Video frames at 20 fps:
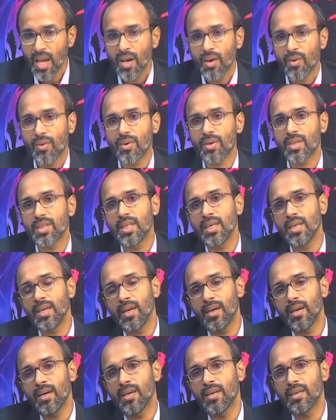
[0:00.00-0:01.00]
or
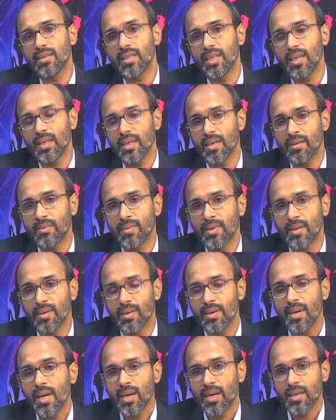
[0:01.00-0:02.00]
the